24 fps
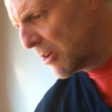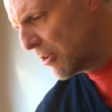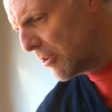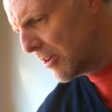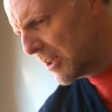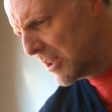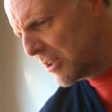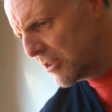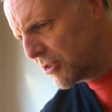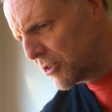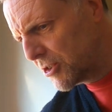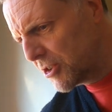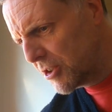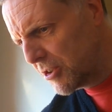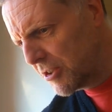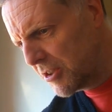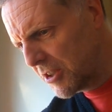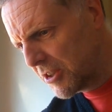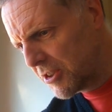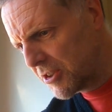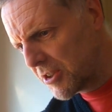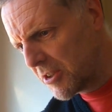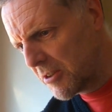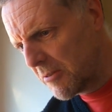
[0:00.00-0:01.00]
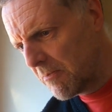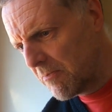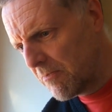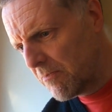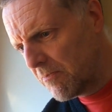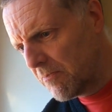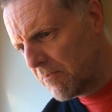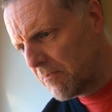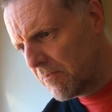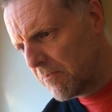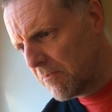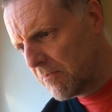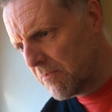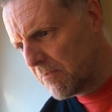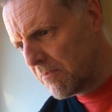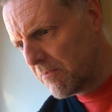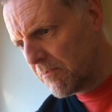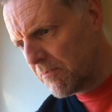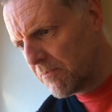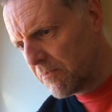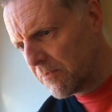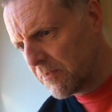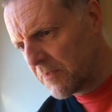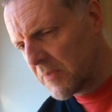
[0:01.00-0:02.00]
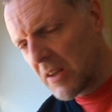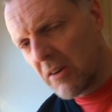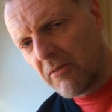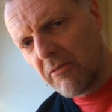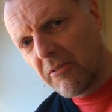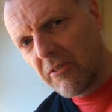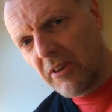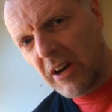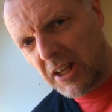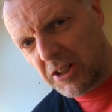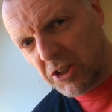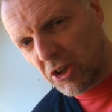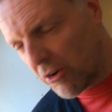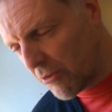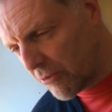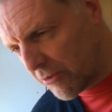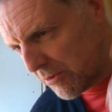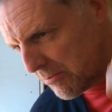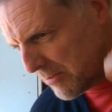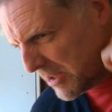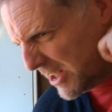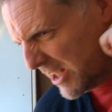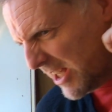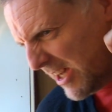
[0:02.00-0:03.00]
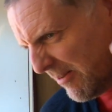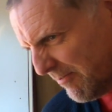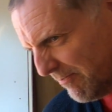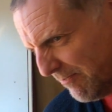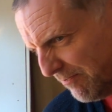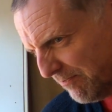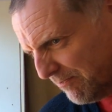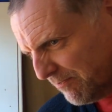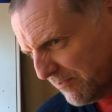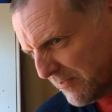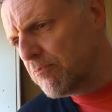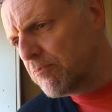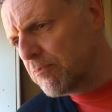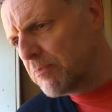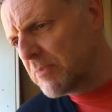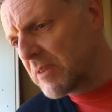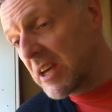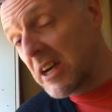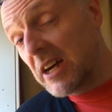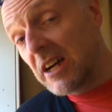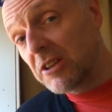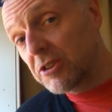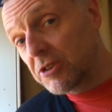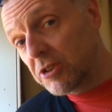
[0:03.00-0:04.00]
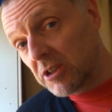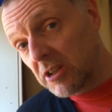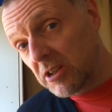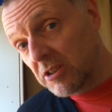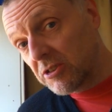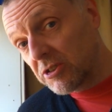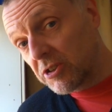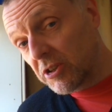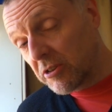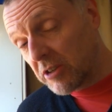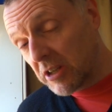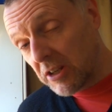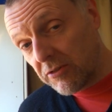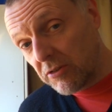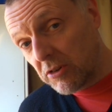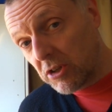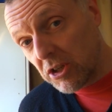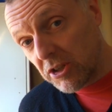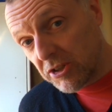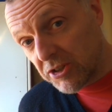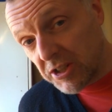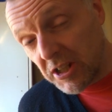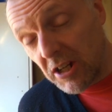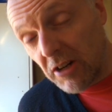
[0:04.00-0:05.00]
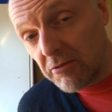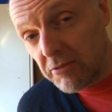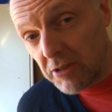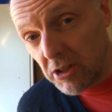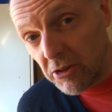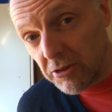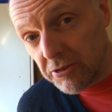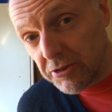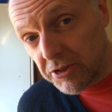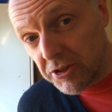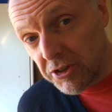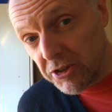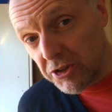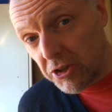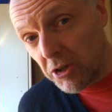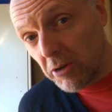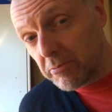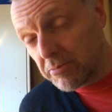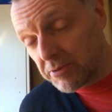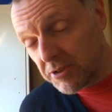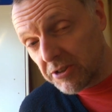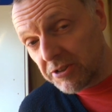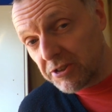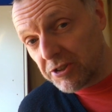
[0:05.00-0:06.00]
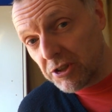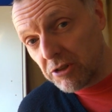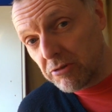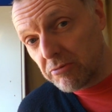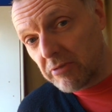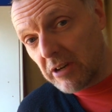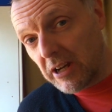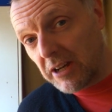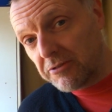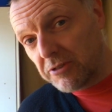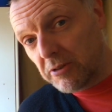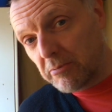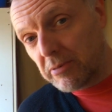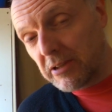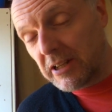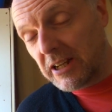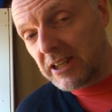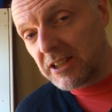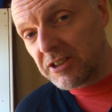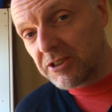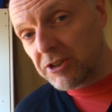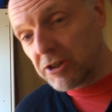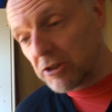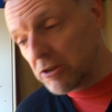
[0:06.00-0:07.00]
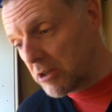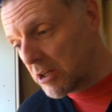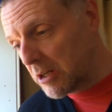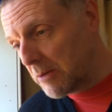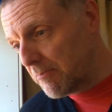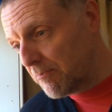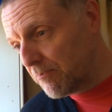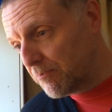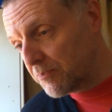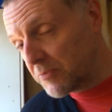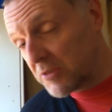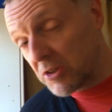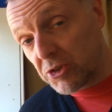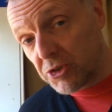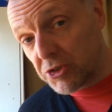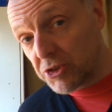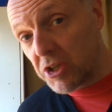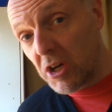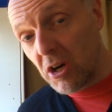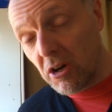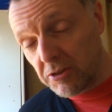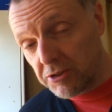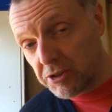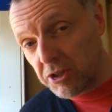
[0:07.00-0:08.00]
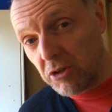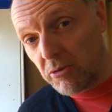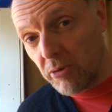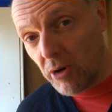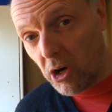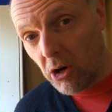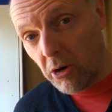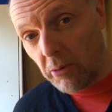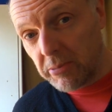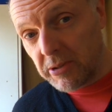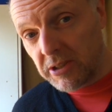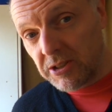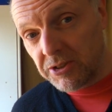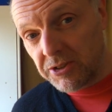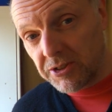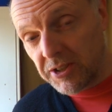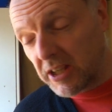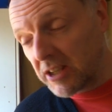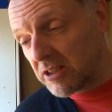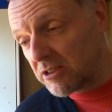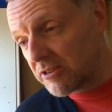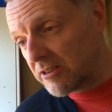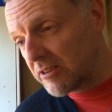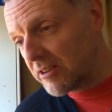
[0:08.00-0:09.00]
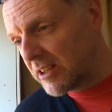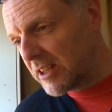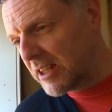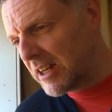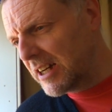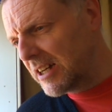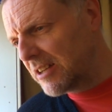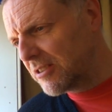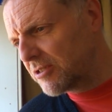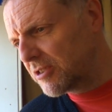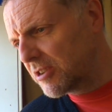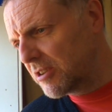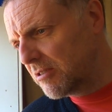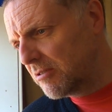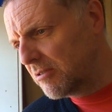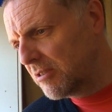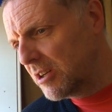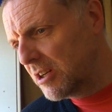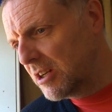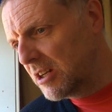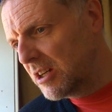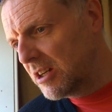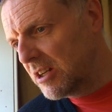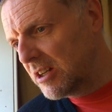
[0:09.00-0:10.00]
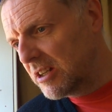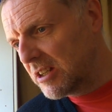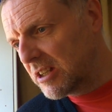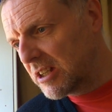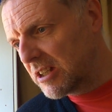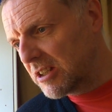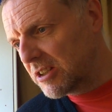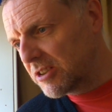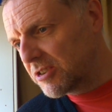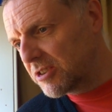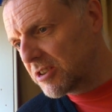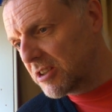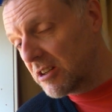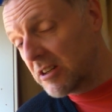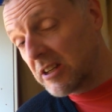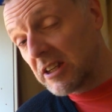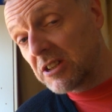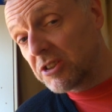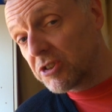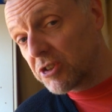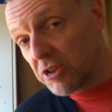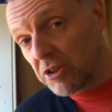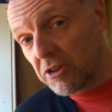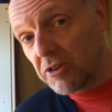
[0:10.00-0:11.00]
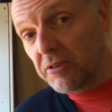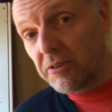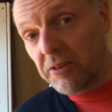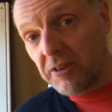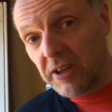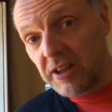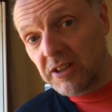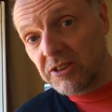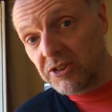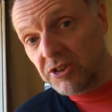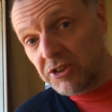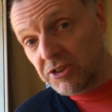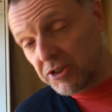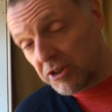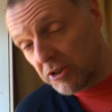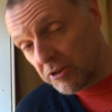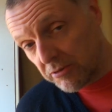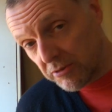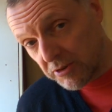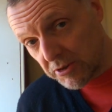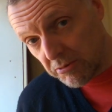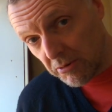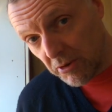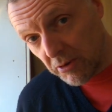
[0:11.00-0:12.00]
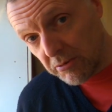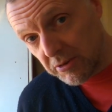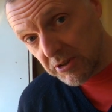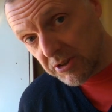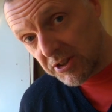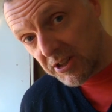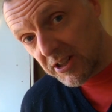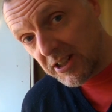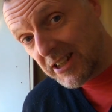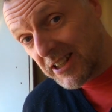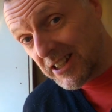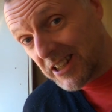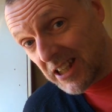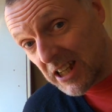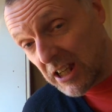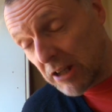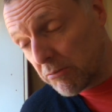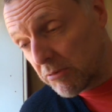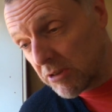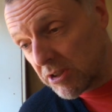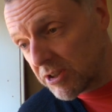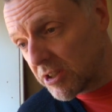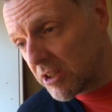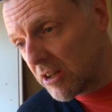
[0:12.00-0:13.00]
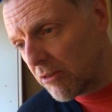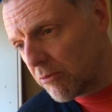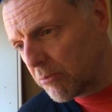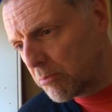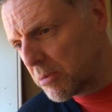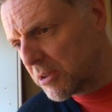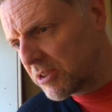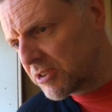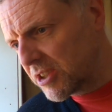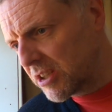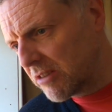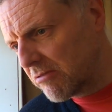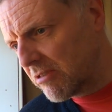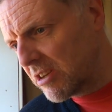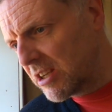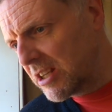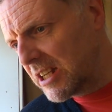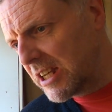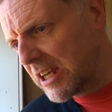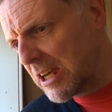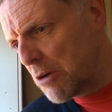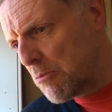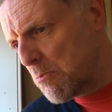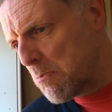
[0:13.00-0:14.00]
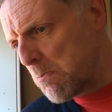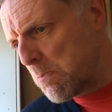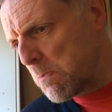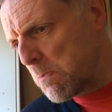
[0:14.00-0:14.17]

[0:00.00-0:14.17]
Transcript: Right, let's turn this fan off a minute. Yes, so giving yourself lots of jobs to do around the place. Start new hobbies, things like that. So it's a good thing to do, to always keep yourself busy, really.